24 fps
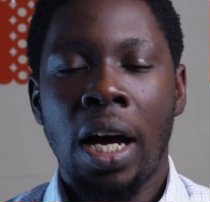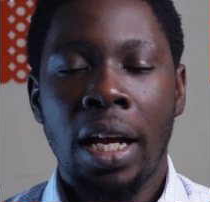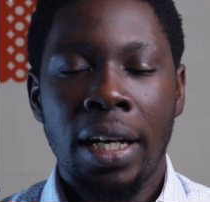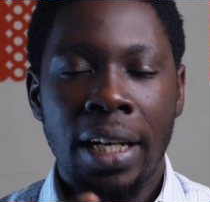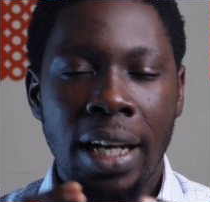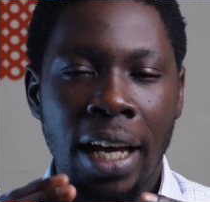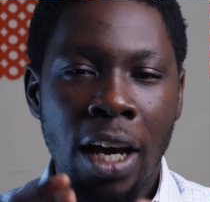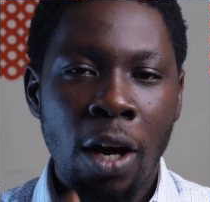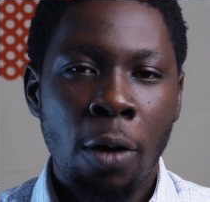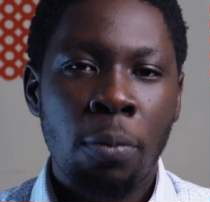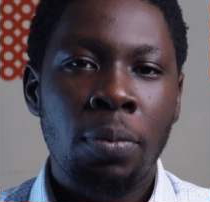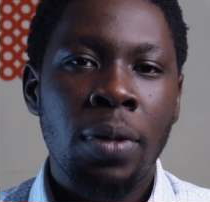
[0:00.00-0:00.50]
and
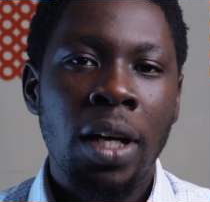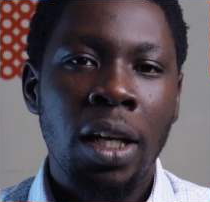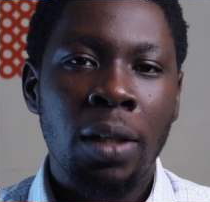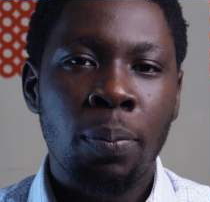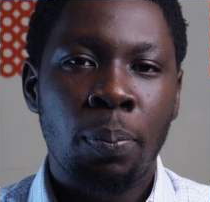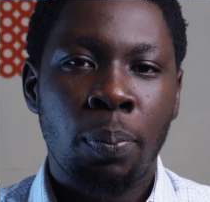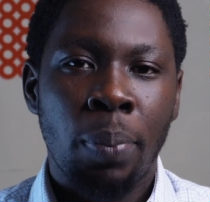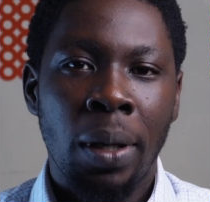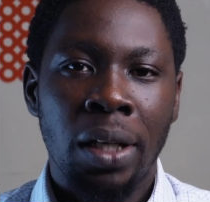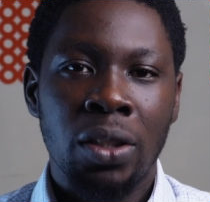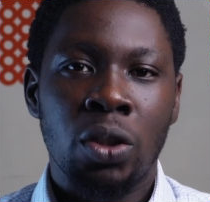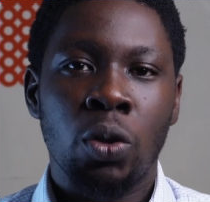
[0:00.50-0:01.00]
help
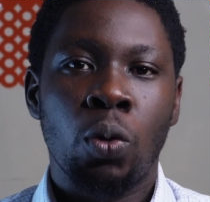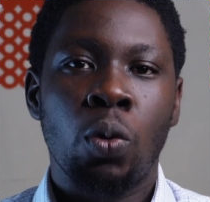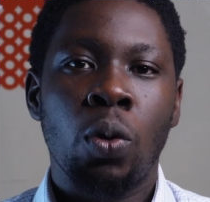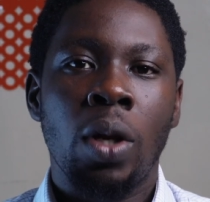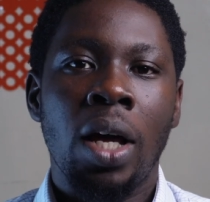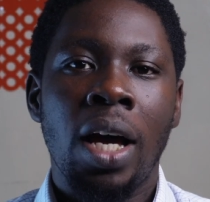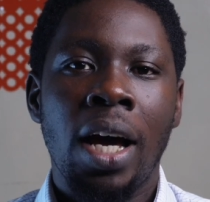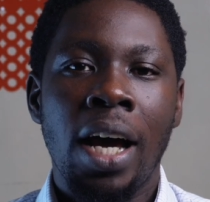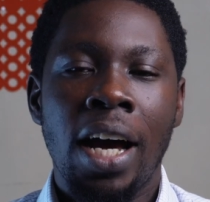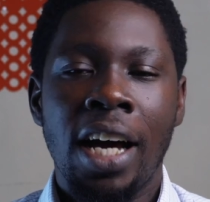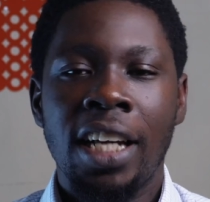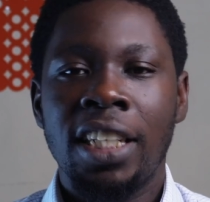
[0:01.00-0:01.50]
that
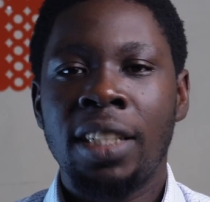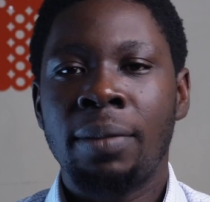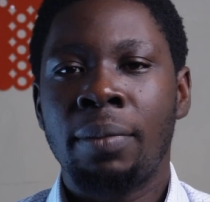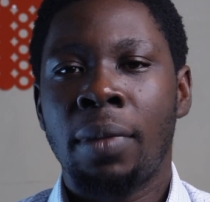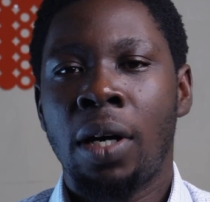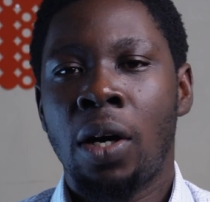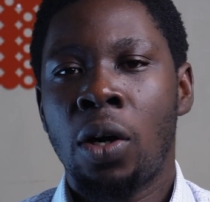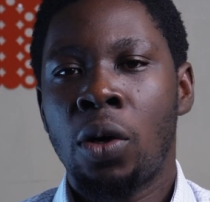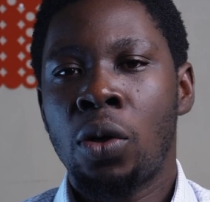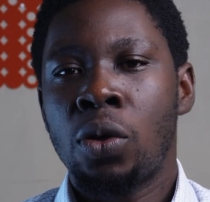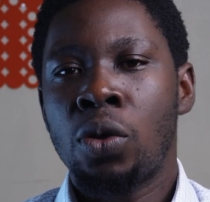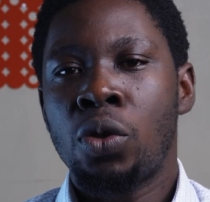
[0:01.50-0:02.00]
particular
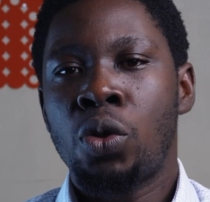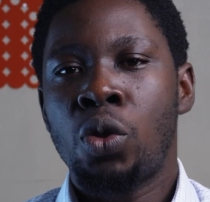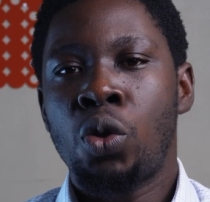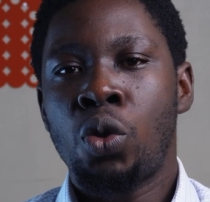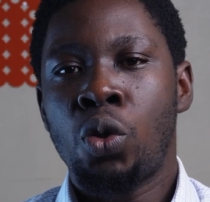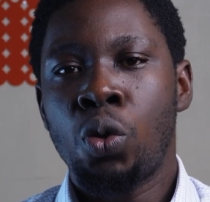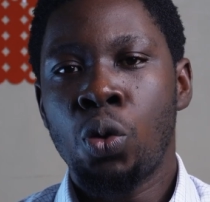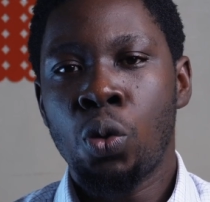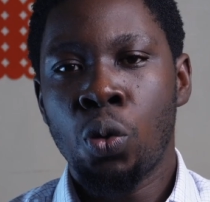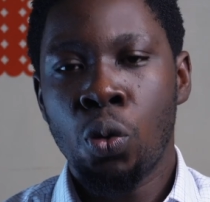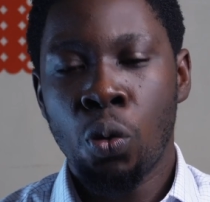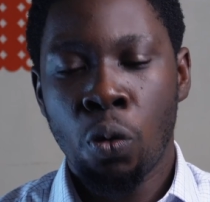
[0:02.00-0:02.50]
animal
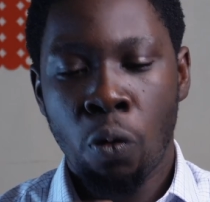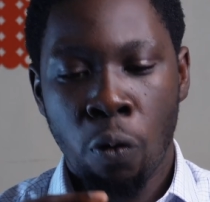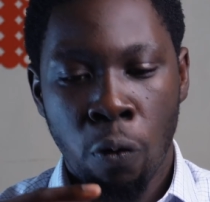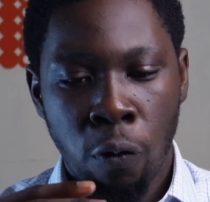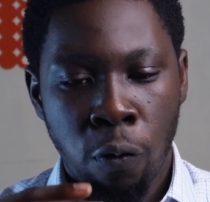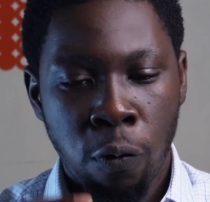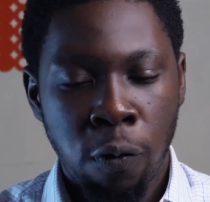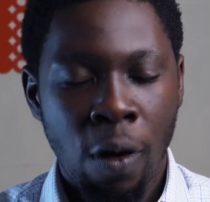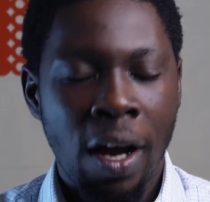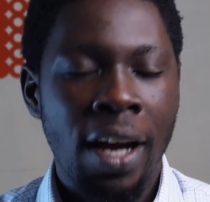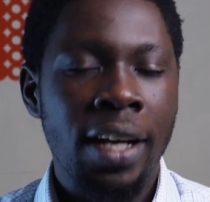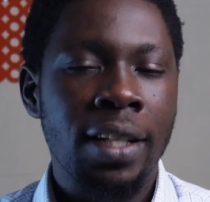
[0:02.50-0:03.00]
to
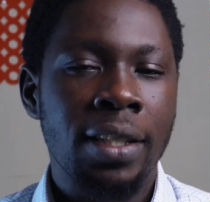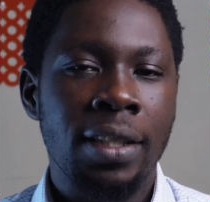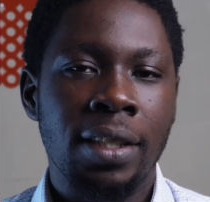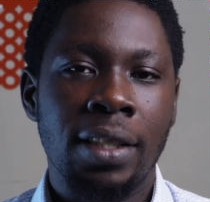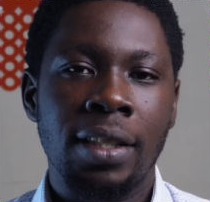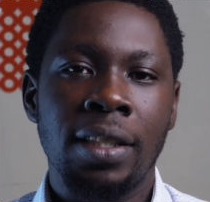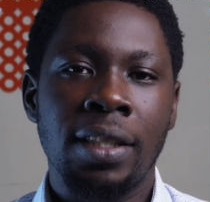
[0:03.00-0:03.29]
fight